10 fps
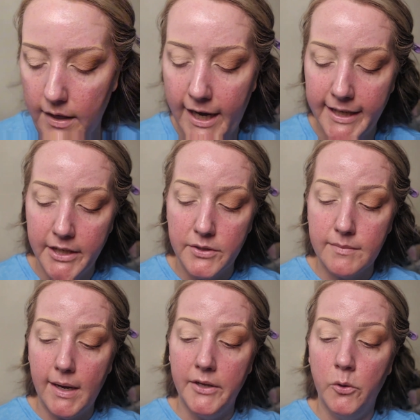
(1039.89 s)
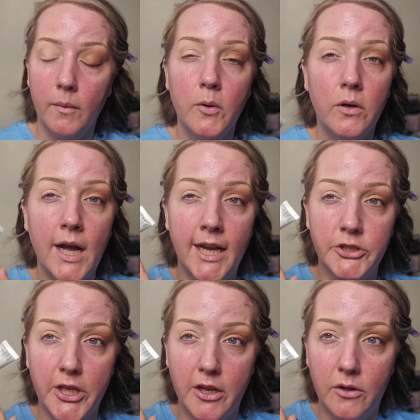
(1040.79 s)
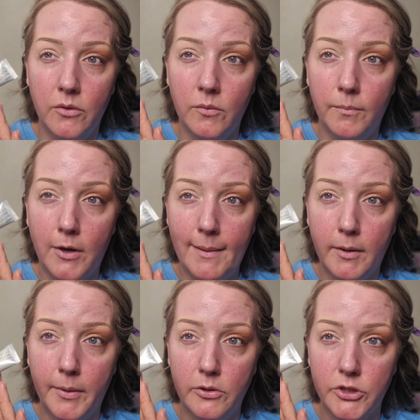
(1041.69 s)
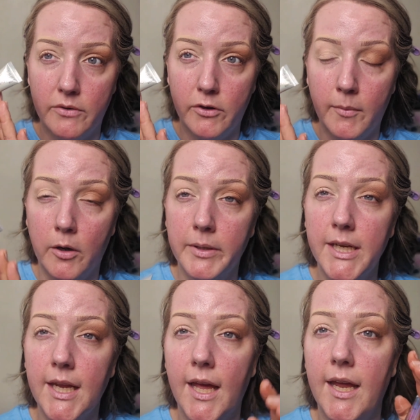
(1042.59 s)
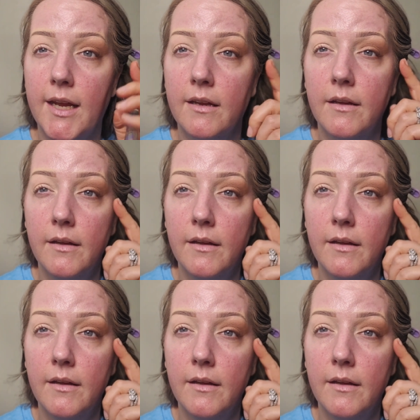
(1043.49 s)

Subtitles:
I used my normal eyeshadow primer potion from Urban Decay.